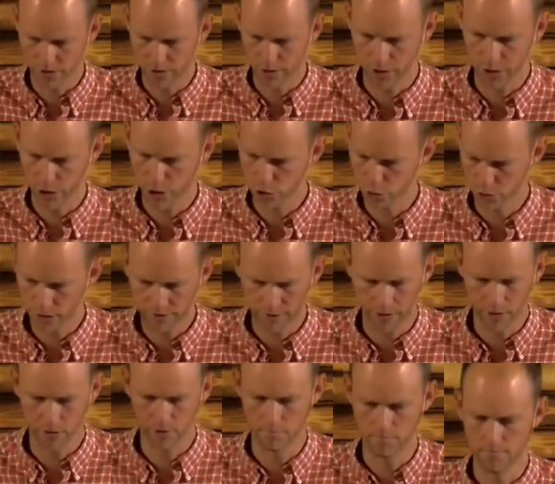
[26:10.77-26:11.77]
with such
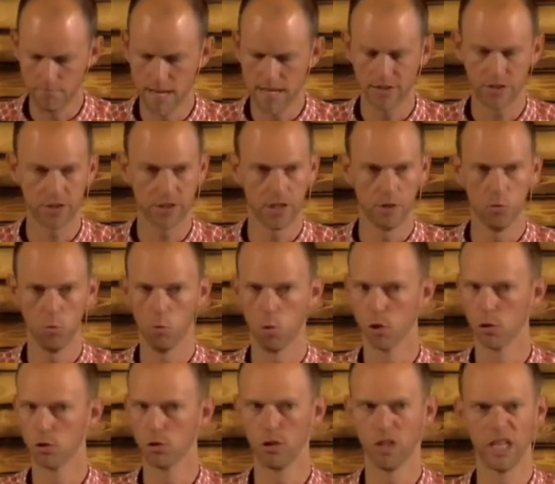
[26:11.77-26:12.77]
trivial, messy,
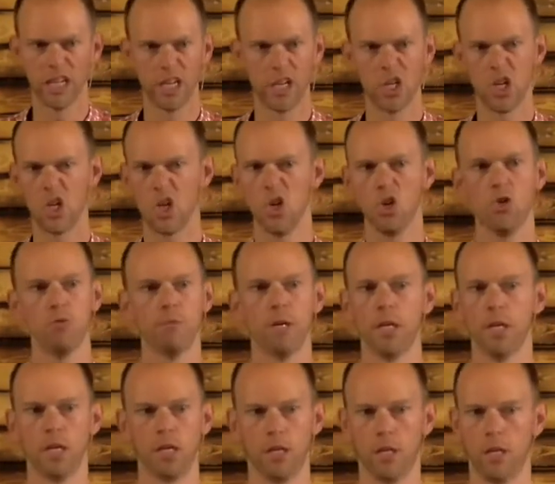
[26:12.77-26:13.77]
worldly,
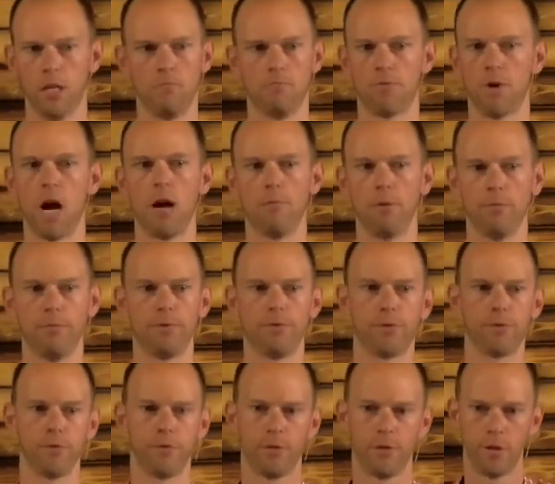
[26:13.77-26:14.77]
human
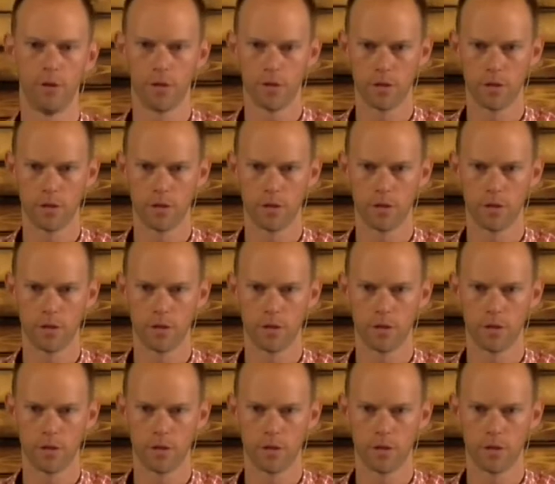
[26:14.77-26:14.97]
problems.